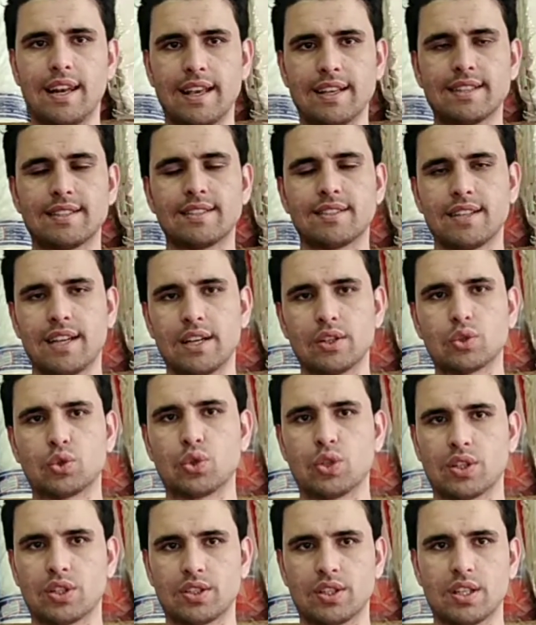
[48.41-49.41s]
start to
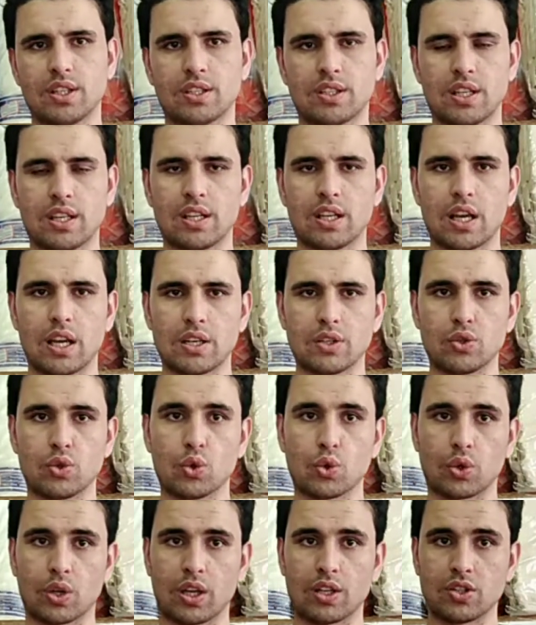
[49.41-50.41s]
the stretch tent and
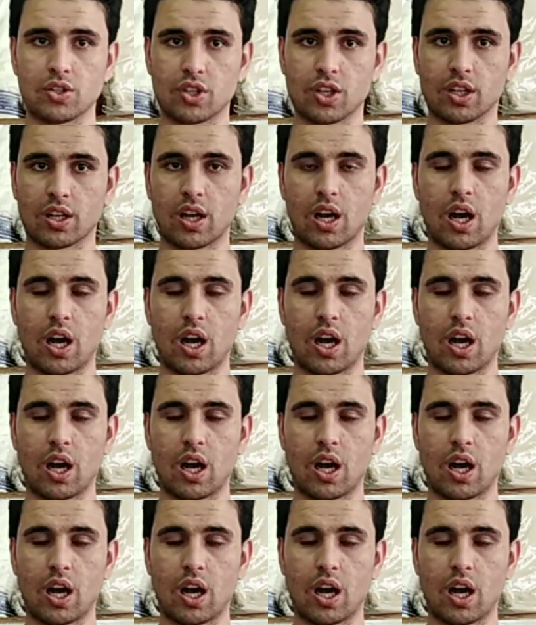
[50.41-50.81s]
you can check